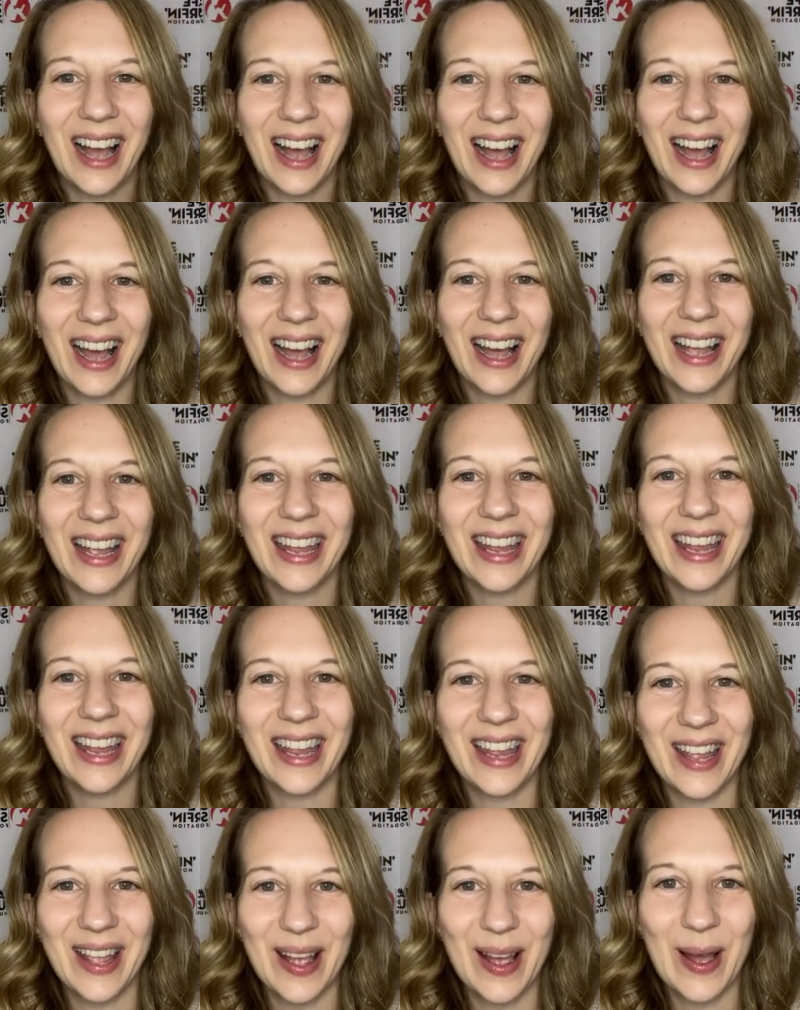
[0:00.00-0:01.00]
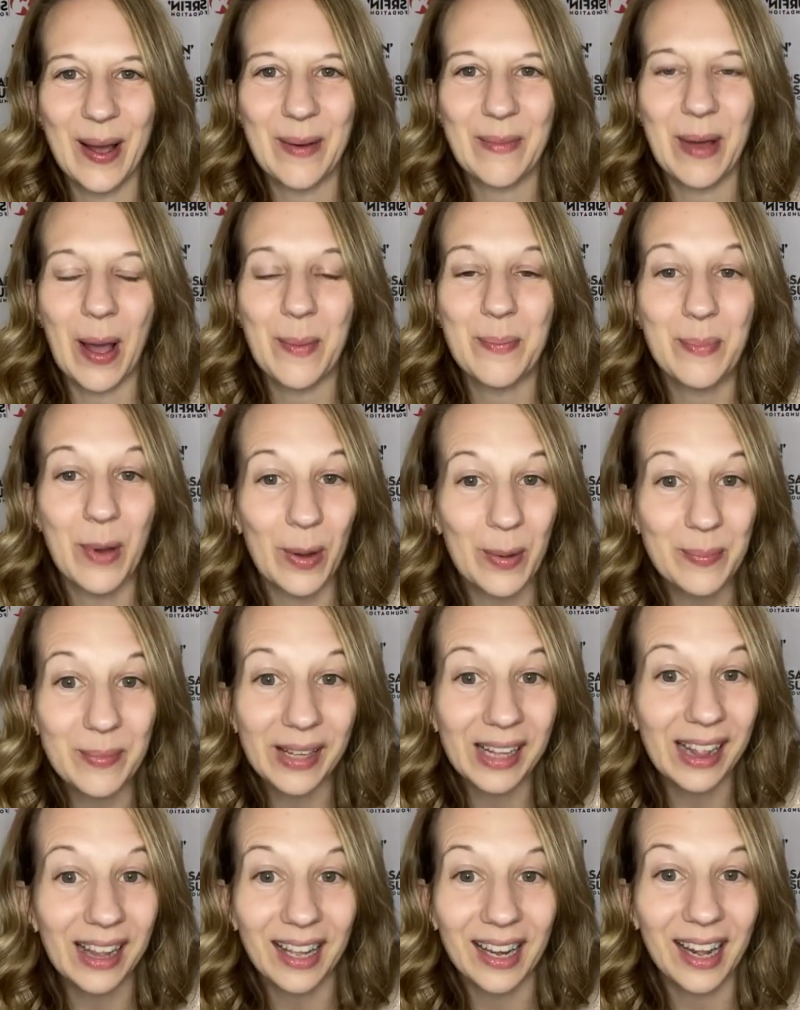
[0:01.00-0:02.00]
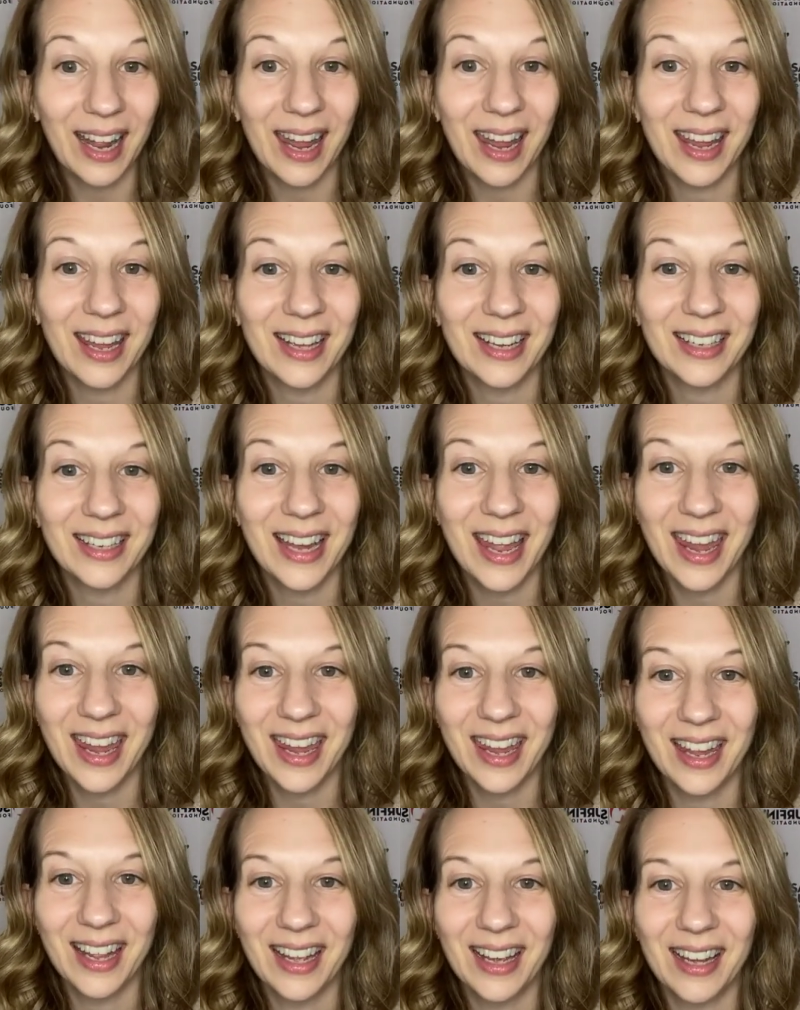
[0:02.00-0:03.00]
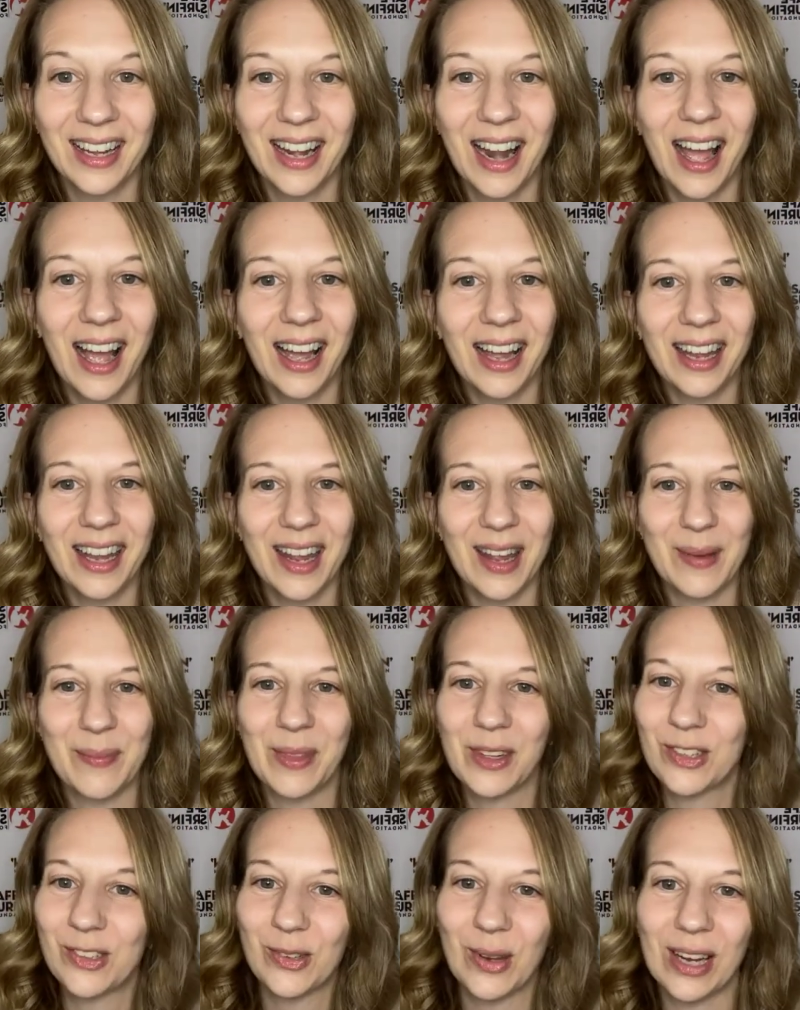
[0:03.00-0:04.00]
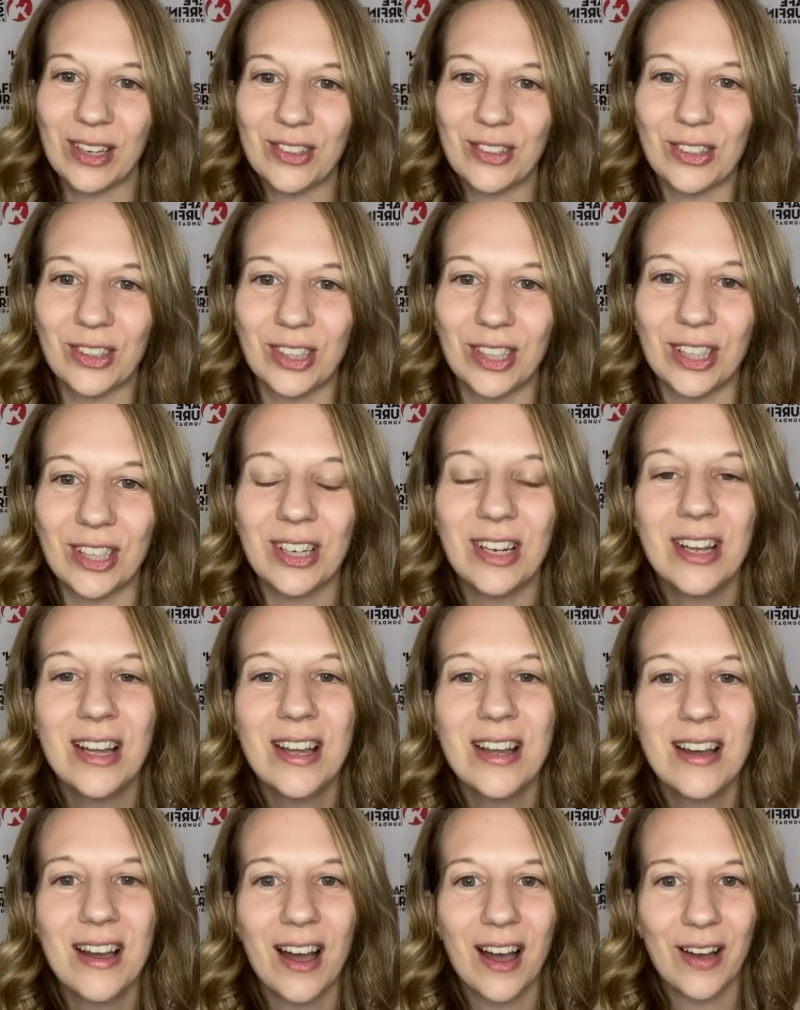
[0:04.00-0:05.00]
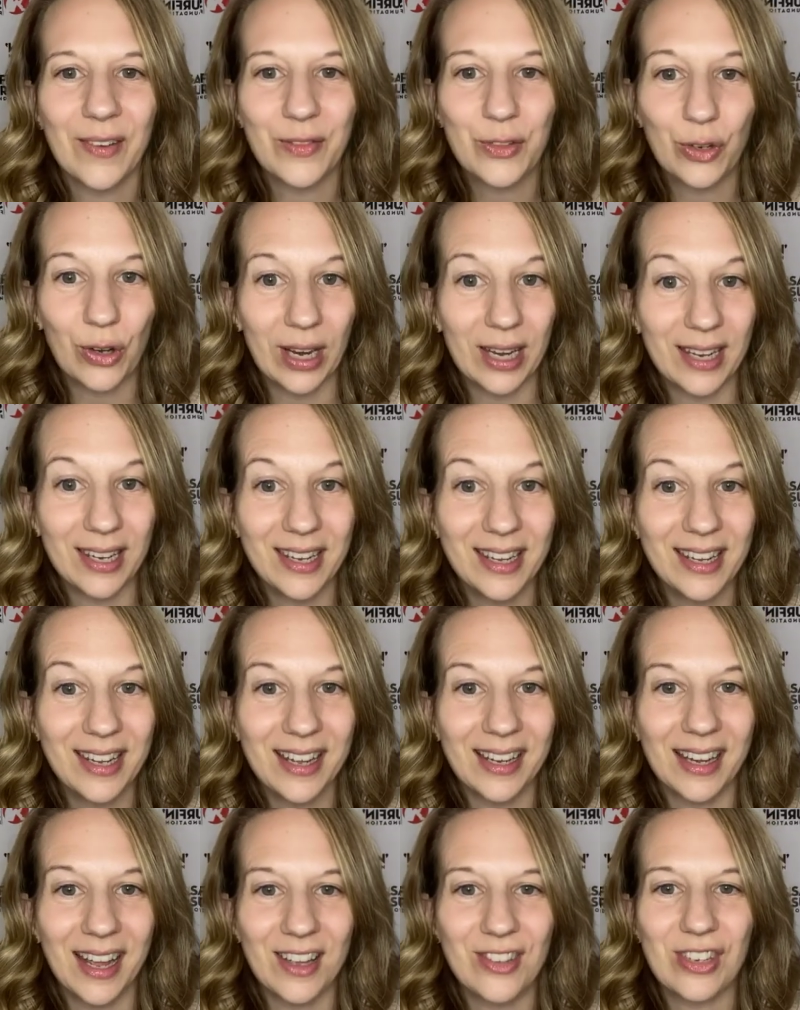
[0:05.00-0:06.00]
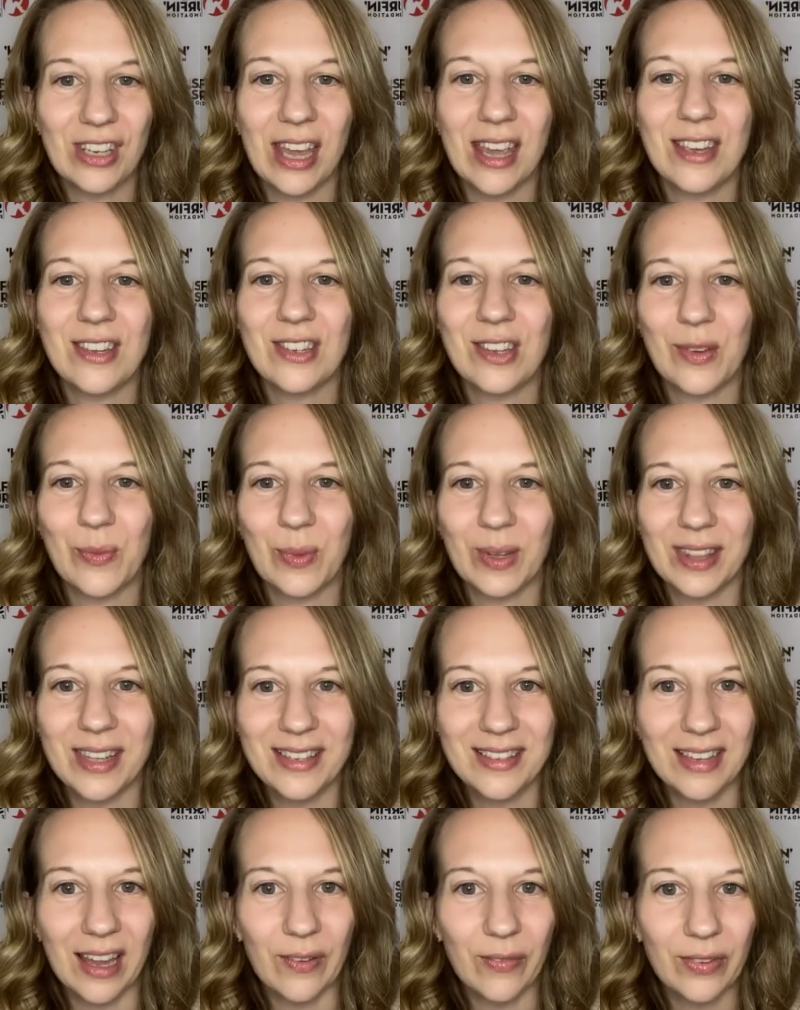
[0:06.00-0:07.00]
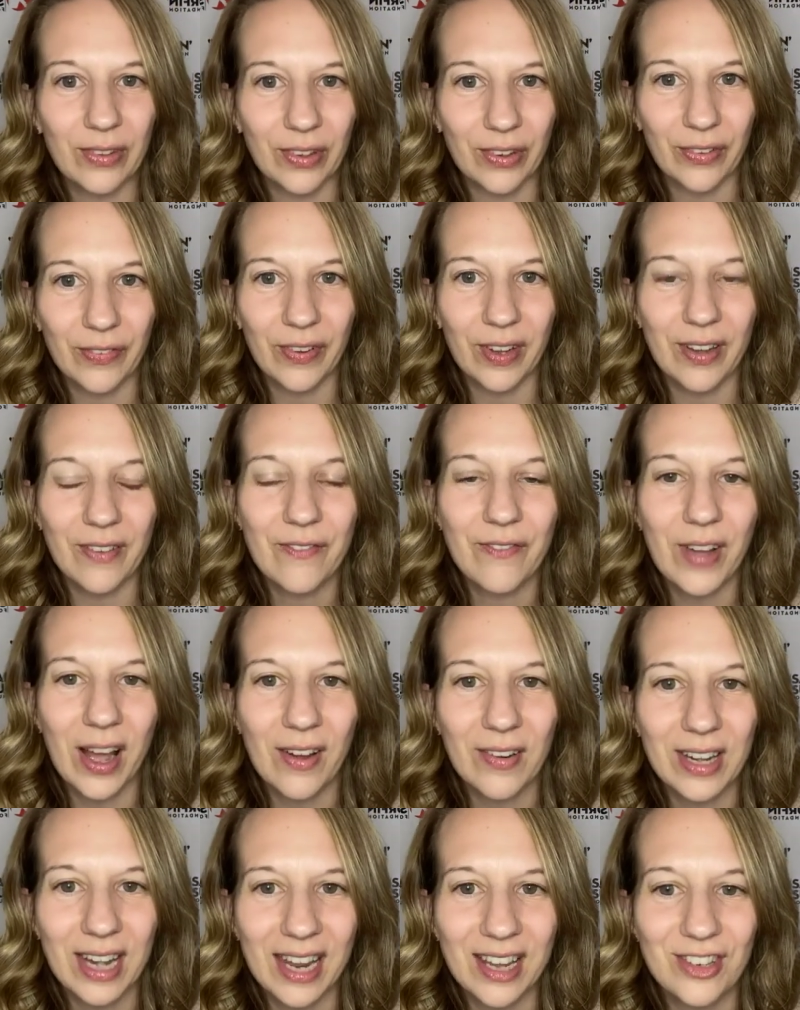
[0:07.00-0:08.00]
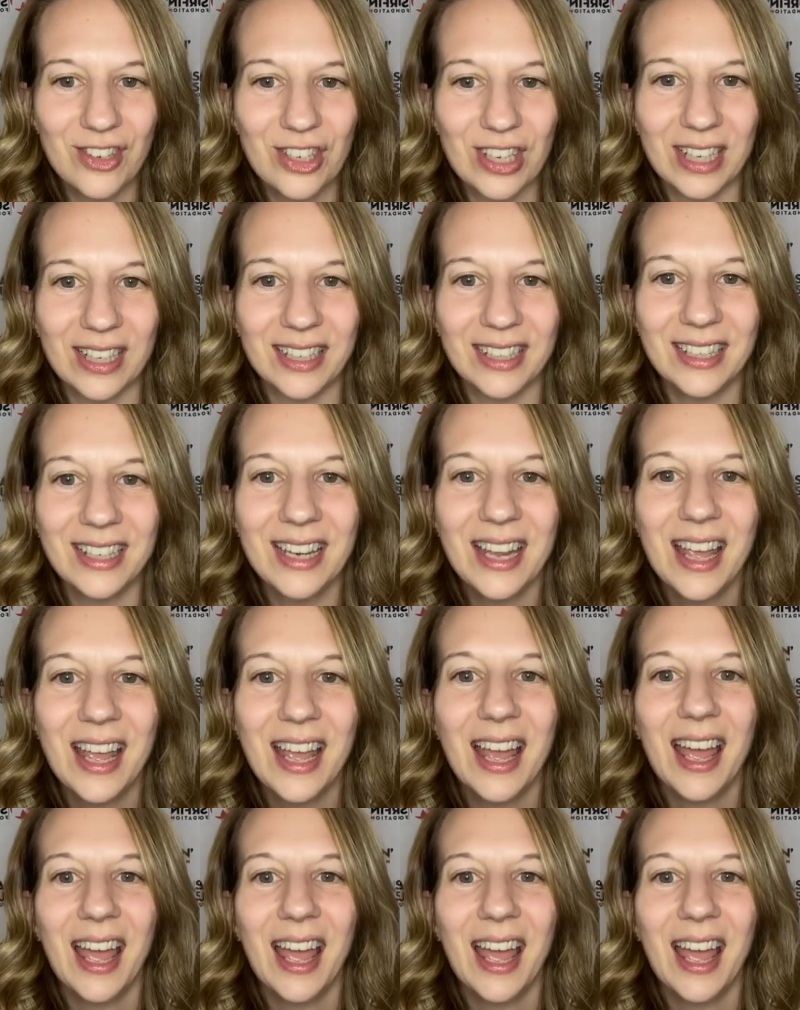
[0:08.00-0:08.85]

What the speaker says: I am Mo McClanahan and I am the Director of Training and Education with the Safe Surfing Foundation.